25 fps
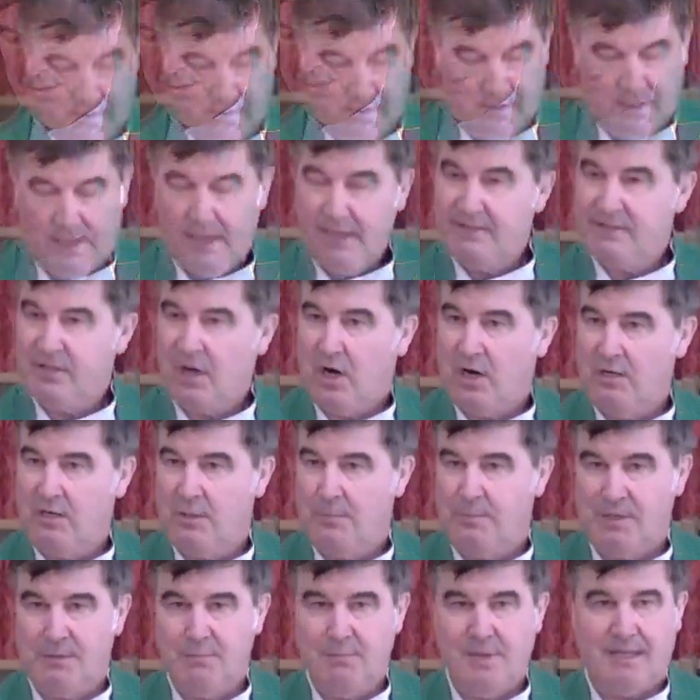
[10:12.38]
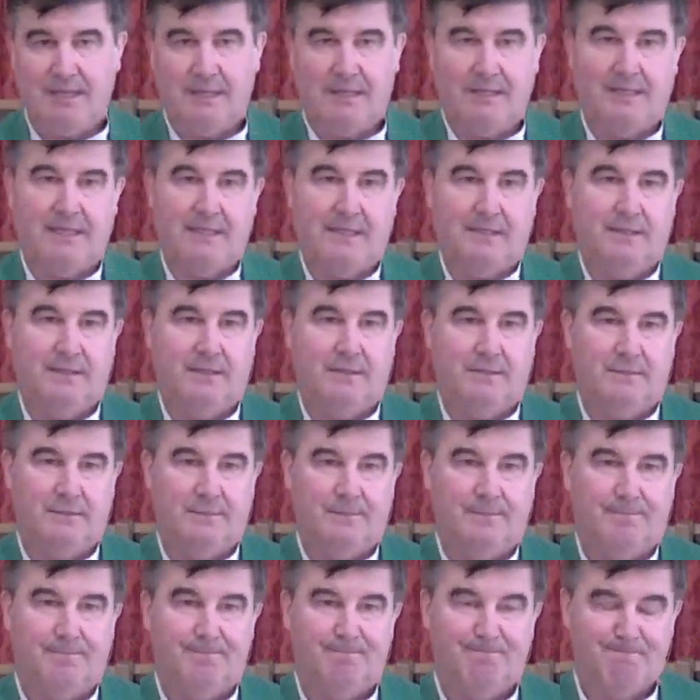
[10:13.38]
It's hard to be mentally ill.
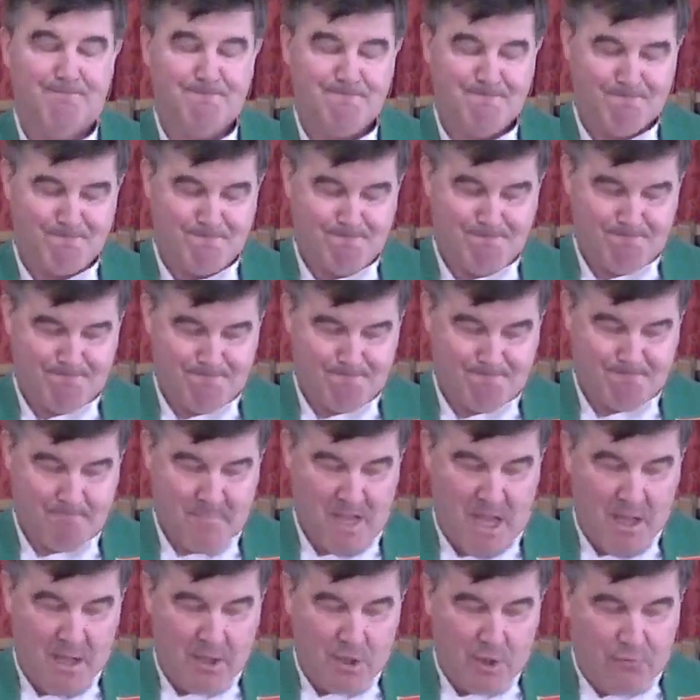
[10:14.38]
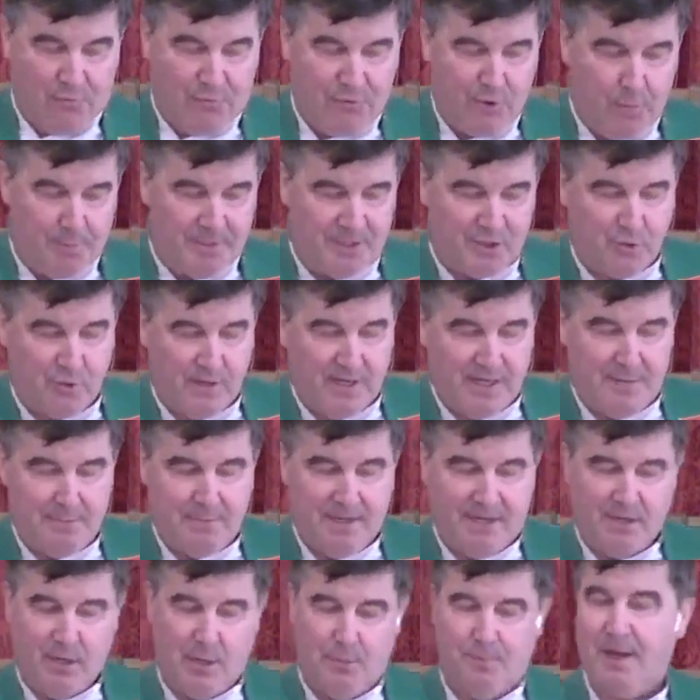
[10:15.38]
You feel betrayed
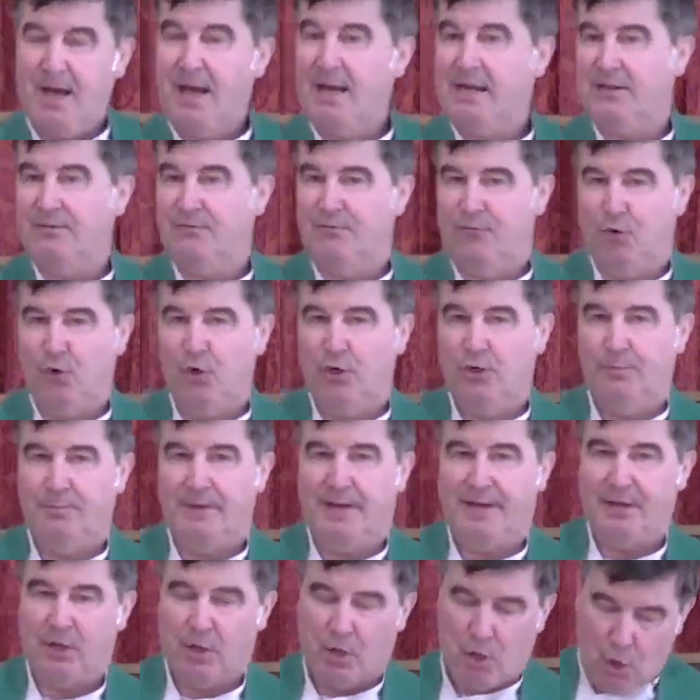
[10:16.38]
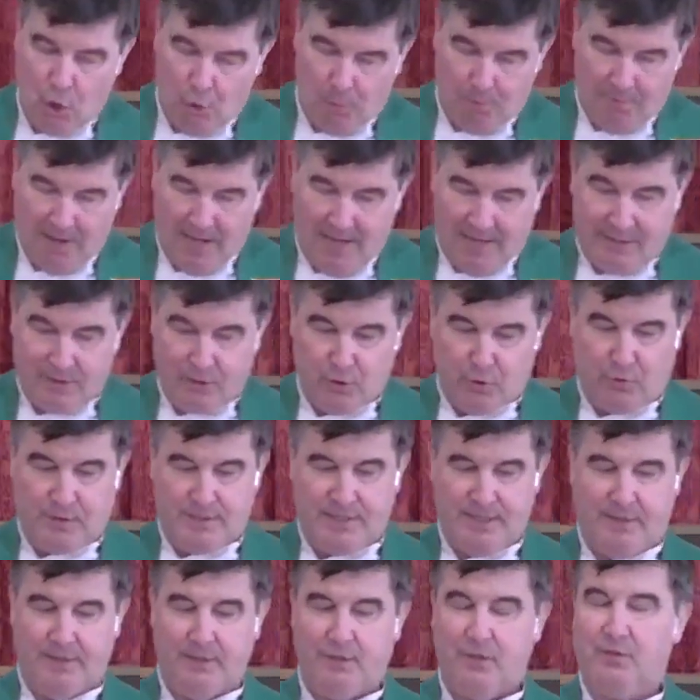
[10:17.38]
by your body, foiled by your own mind. You
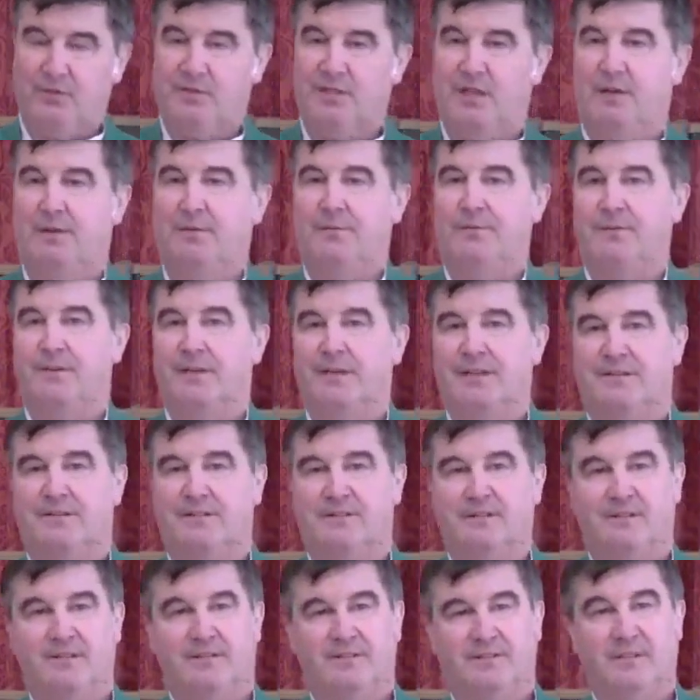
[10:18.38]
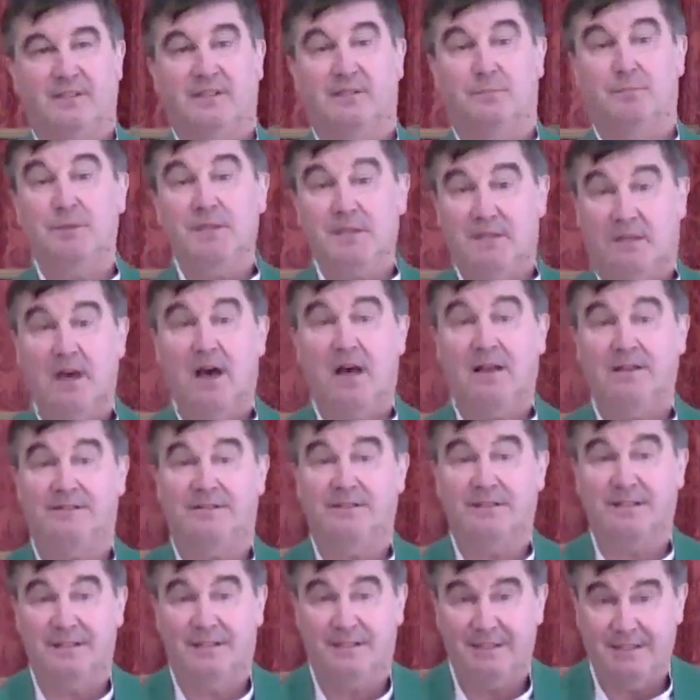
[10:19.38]
tell yourself it's a disease because
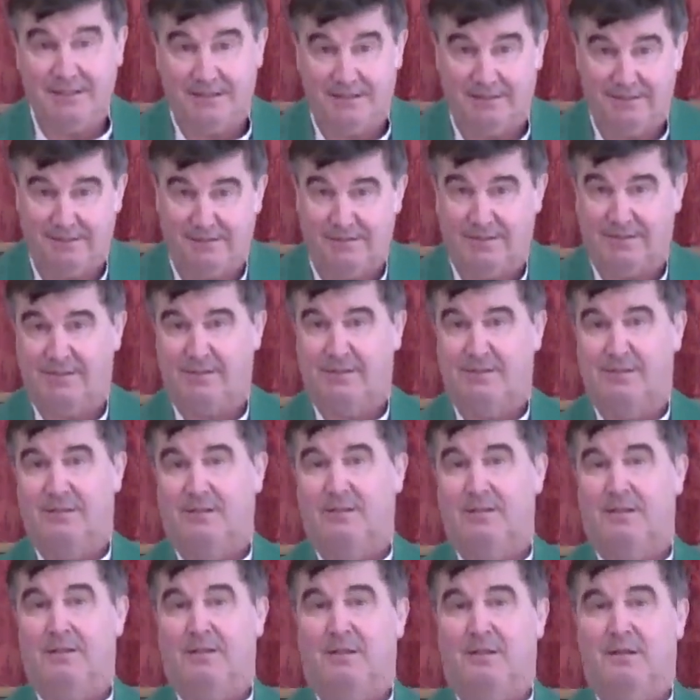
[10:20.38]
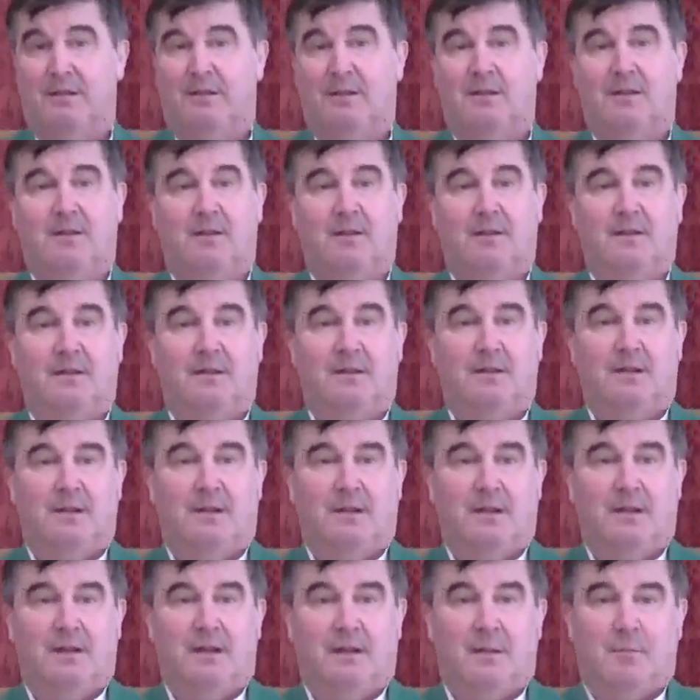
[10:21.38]
it is.
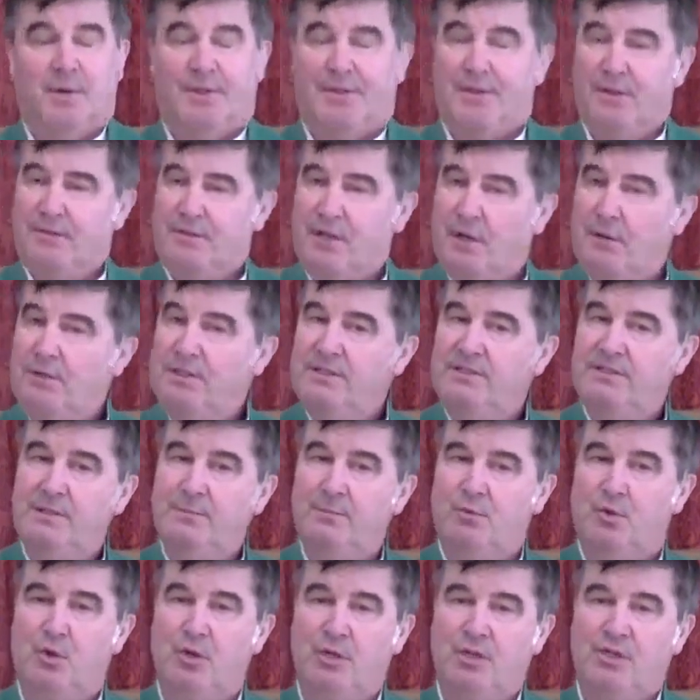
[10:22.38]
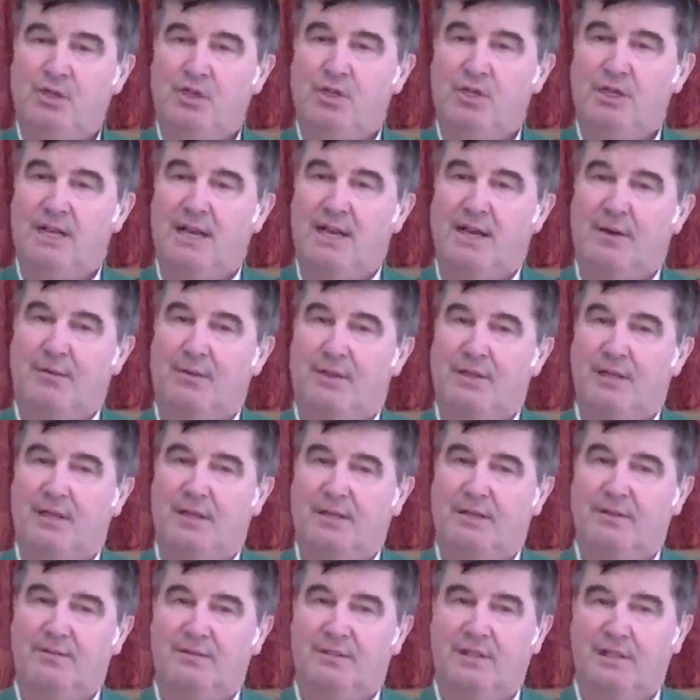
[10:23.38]
But there's always some Christian out
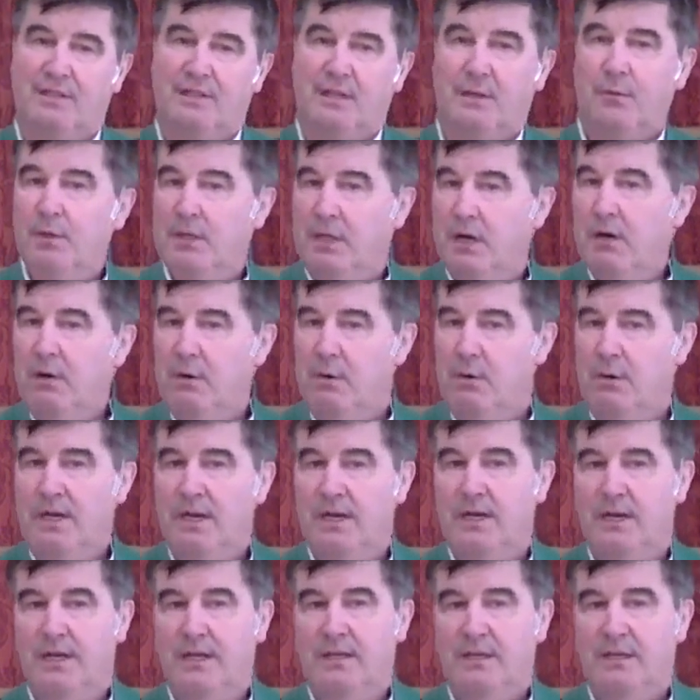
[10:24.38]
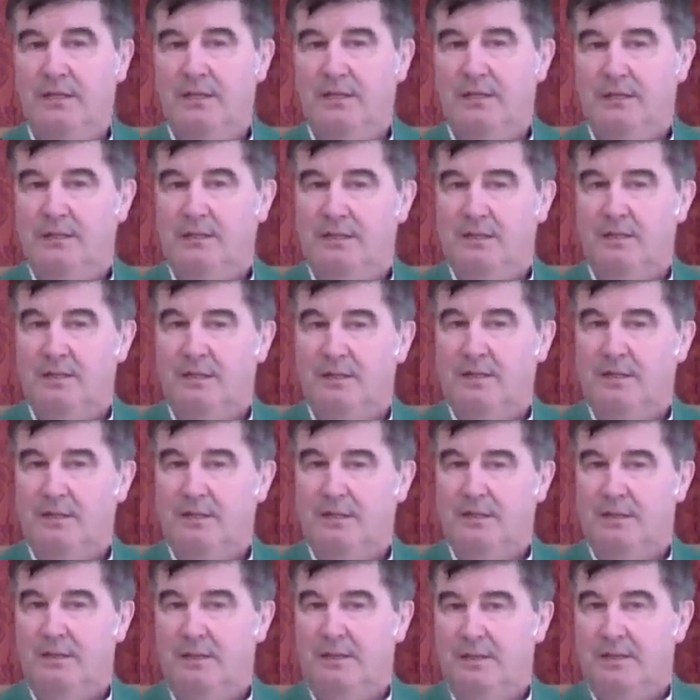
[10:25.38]
there saying it would go away
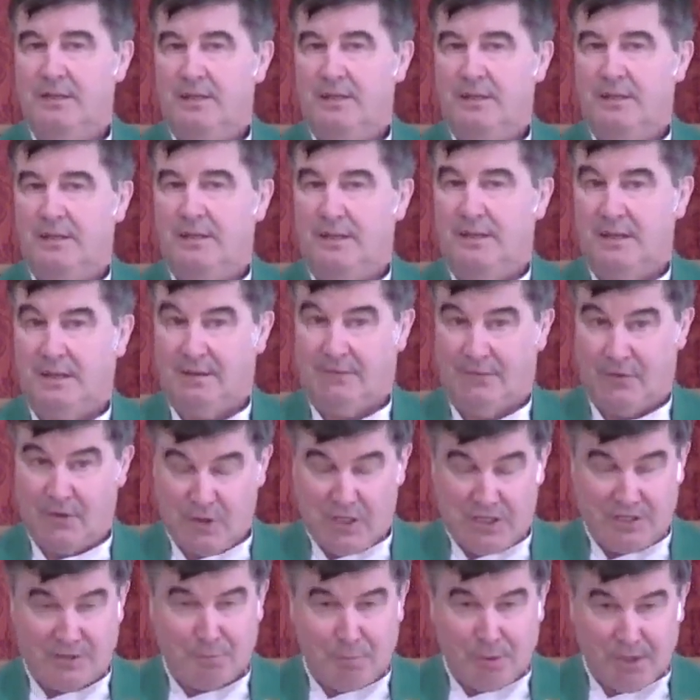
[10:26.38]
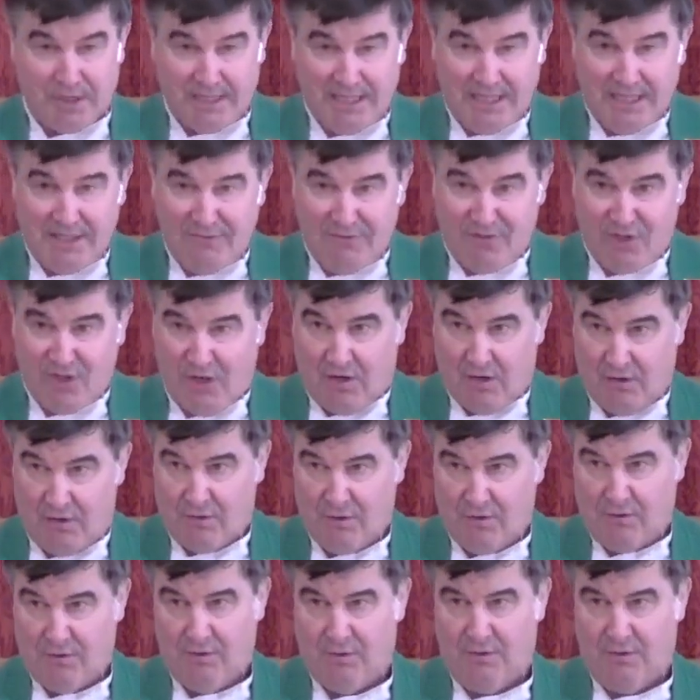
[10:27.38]
if you just believed harder.